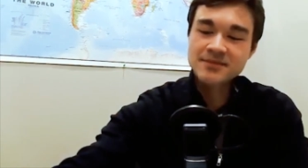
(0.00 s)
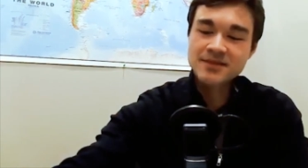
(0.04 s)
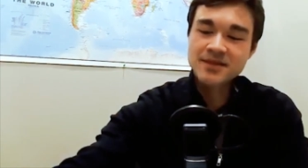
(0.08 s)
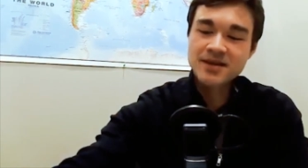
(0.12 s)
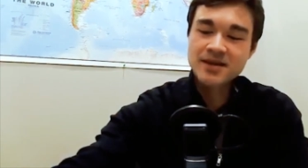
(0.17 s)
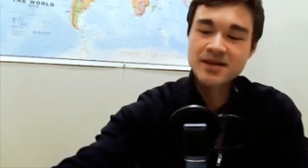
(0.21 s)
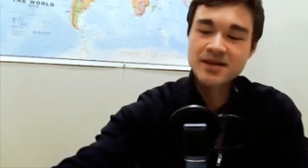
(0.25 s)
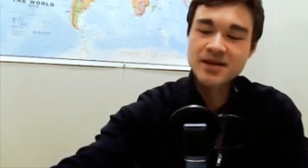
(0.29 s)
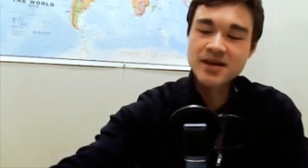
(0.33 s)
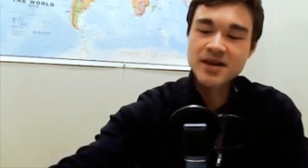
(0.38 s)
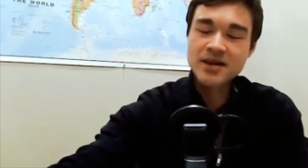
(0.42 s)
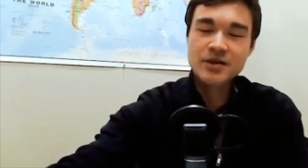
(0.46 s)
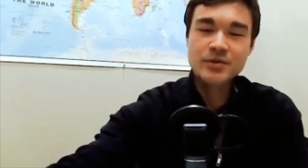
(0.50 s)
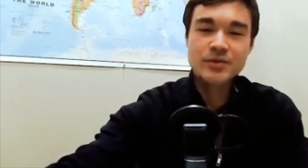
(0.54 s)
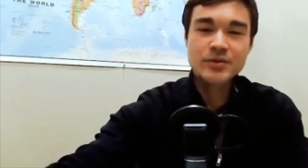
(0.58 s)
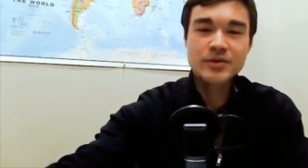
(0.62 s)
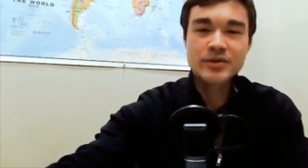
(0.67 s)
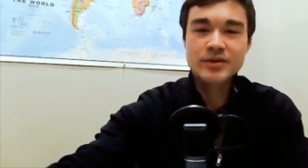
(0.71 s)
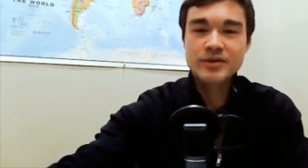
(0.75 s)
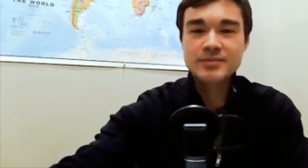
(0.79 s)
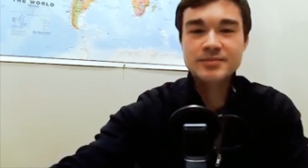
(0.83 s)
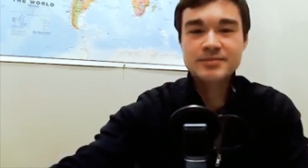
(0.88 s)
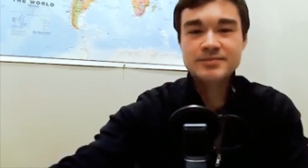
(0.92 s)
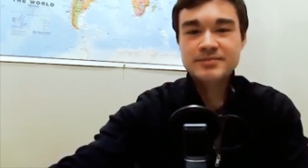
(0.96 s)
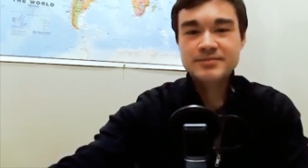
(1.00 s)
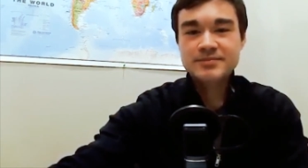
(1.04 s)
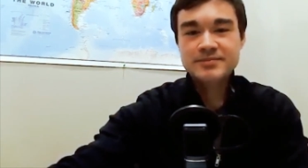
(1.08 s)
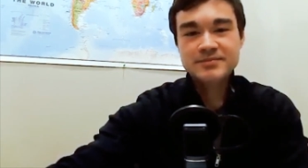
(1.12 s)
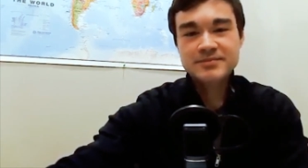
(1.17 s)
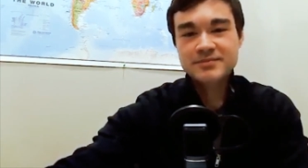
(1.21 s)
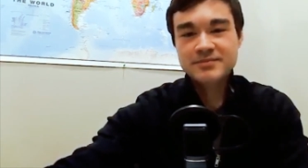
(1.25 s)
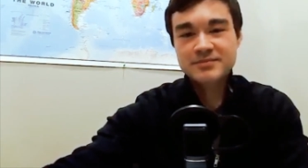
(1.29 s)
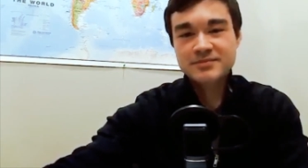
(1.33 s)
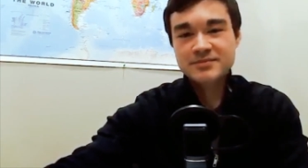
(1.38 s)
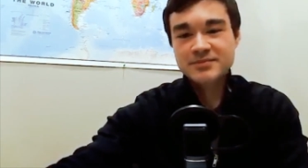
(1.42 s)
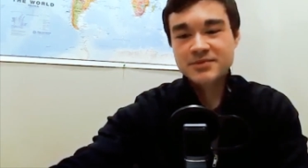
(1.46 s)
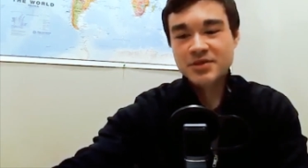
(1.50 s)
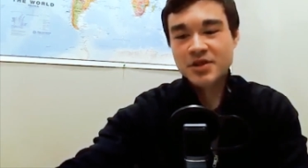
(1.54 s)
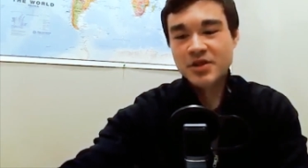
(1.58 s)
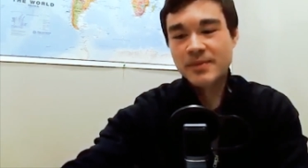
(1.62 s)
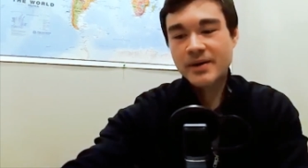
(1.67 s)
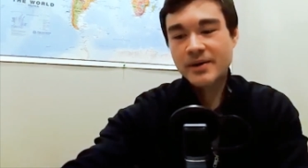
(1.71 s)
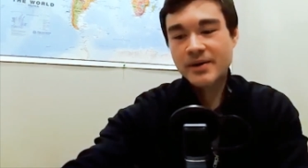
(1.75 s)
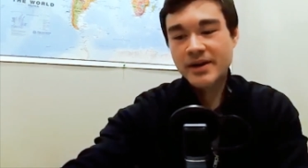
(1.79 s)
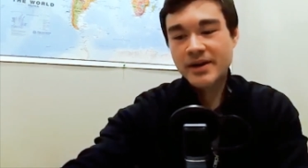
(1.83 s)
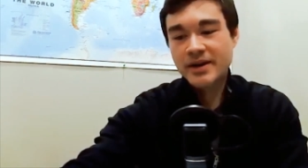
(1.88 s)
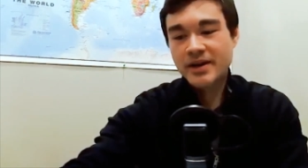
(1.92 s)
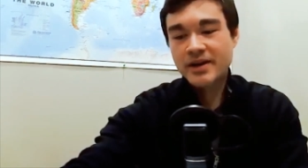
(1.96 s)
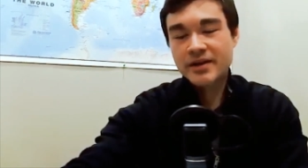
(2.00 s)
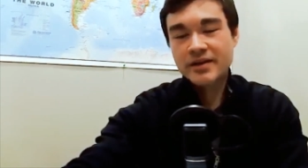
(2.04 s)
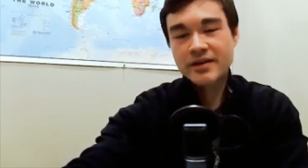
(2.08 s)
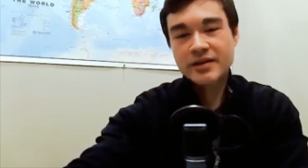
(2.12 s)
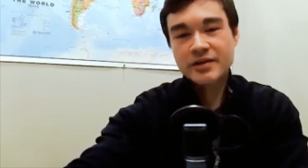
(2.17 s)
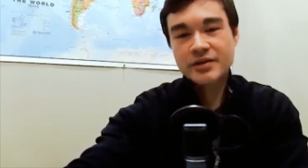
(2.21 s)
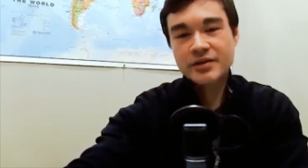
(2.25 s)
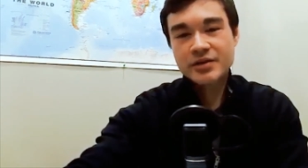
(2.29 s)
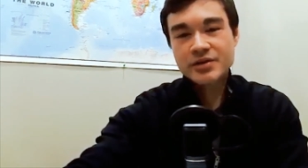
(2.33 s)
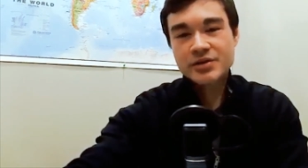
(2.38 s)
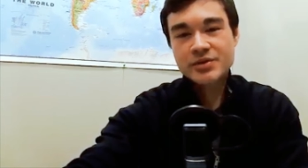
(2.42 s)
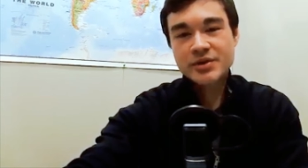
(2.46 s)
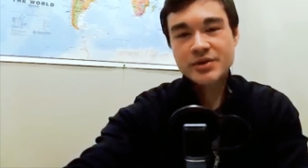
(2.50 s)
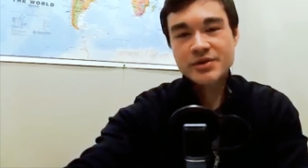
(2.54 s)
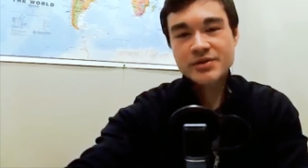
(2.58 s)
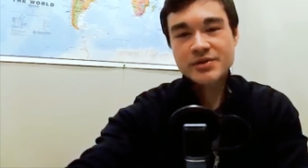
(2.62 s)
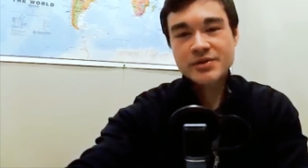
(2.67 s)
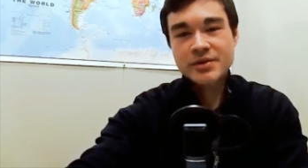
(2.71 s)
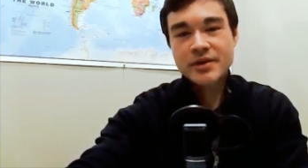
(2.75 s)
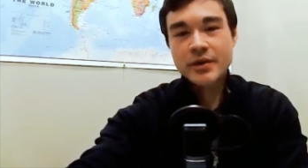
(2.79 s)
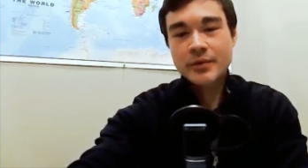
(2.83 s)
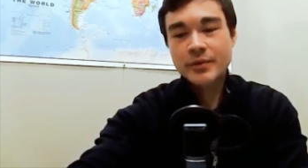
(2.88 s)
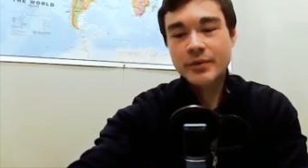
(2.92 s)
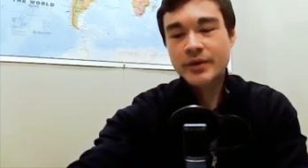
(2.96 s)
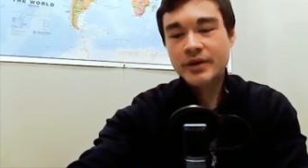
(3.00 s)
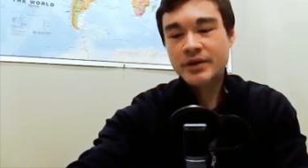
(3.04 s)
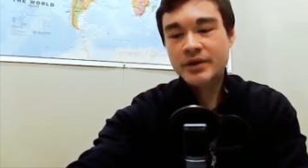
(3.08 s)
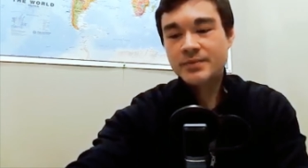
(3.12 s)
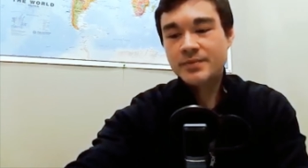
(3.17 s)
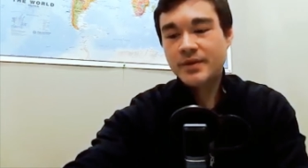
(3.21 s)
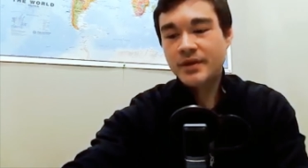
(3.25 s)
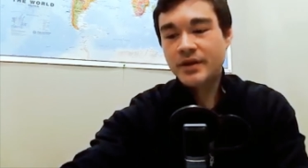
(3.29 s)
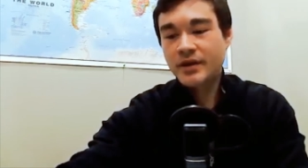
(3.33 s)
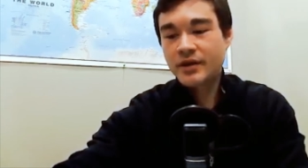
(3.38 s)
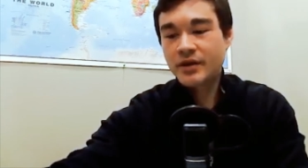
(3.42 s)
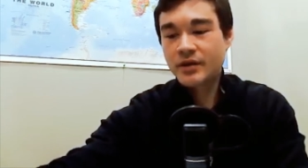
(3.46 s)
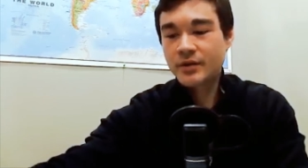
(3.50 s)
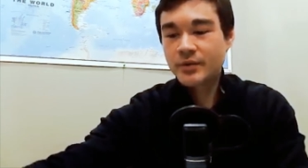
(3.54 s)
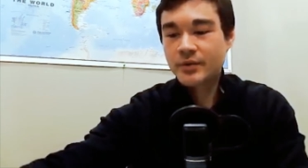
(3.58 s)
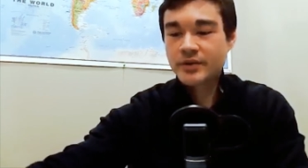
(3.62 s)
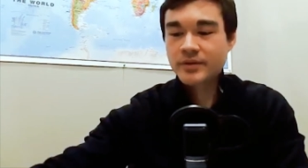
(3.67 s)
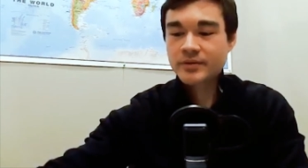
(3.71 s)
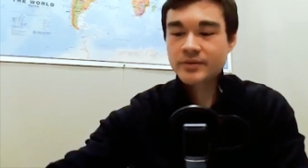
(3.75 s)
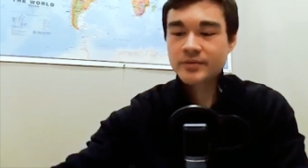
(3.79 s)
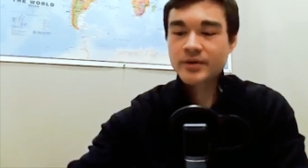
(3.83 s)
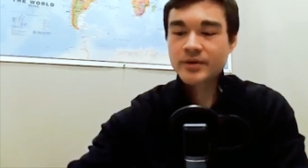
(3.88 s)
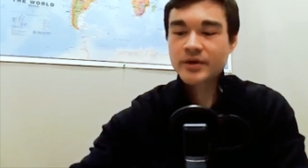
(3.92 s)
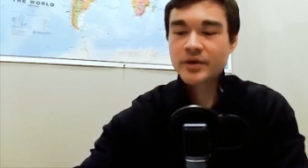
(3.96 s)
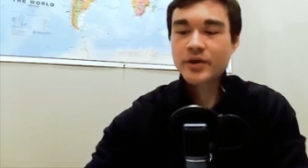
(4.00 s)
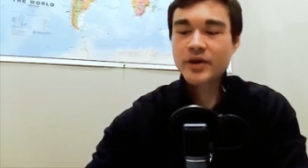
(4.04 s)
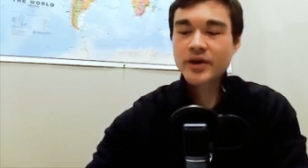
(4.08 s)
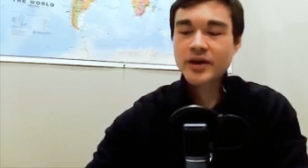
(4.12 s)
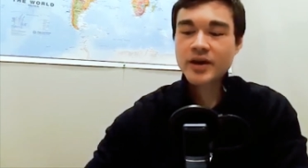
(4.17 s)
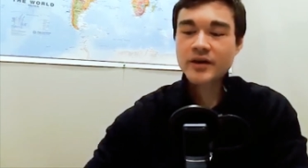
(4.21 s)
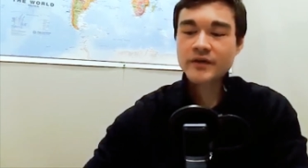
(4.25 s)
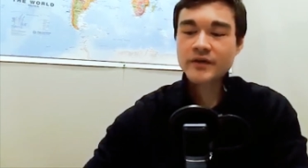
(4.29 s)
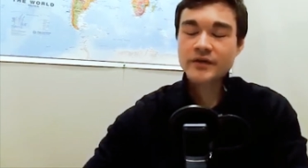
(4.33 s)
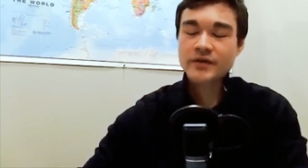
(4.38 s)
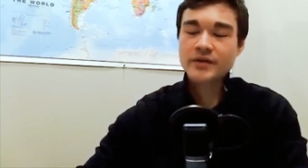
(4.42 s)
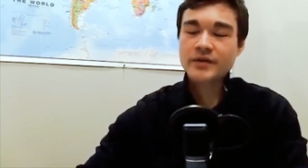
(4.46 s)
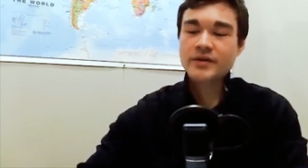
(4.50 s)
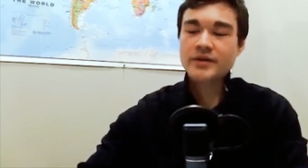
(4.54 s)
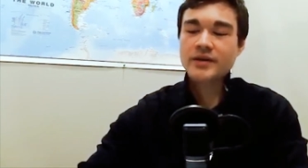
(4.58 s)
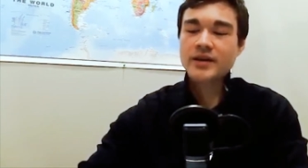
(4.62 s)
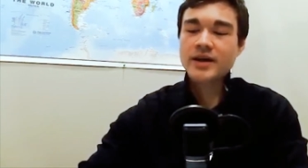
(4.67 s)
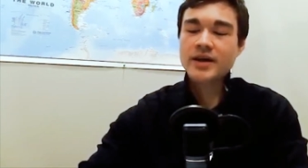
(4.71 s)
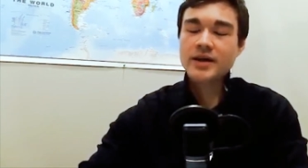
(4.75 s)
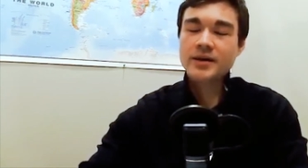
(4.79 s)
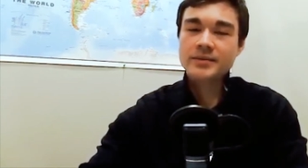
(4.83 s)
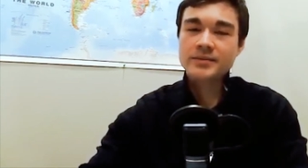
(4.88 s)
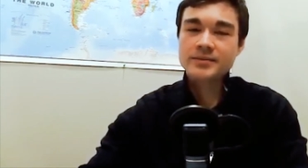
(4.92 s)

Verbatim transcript: I, I don't want to talk about any other industries or networks, but you know we're we're going after like